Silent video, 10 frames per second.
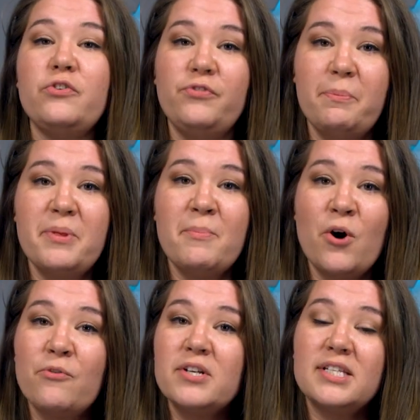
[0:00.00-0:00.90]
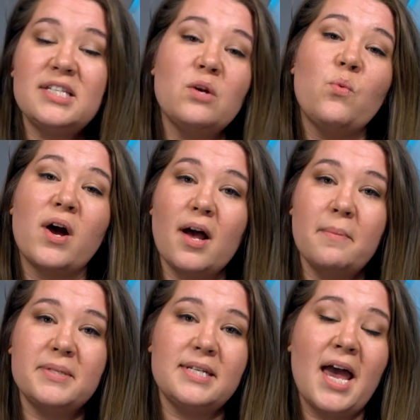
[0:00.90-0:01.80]
You flip them over to see what
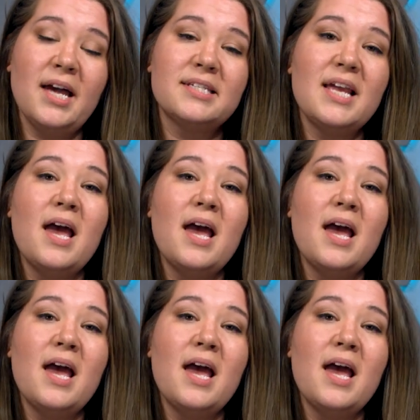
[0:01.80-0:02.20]
comes next.